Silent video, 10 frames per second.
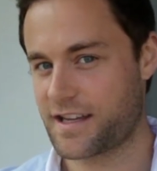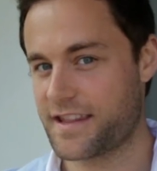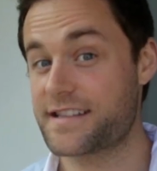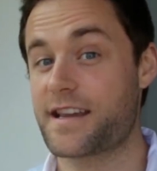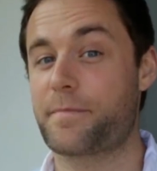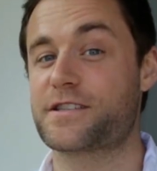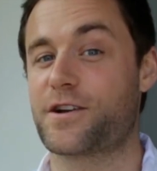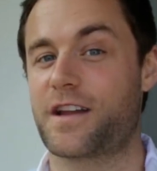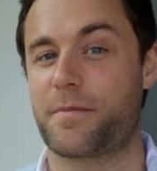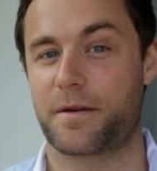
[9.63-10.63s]
In this
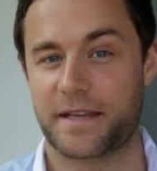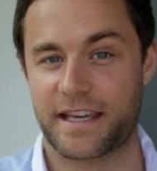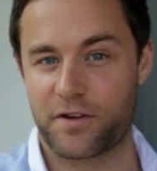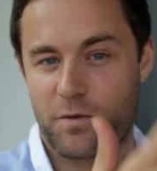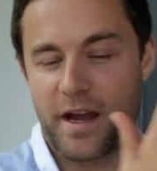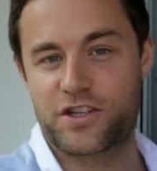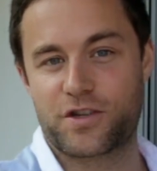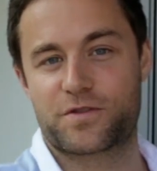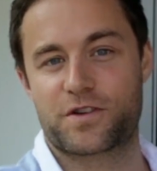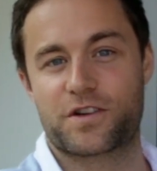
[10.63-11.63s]
episode, I'm going to be giving away a
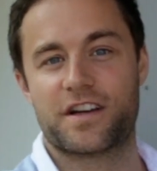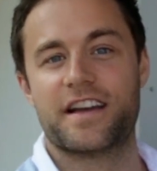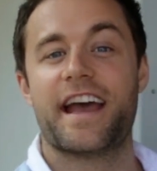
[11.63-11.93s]
juicer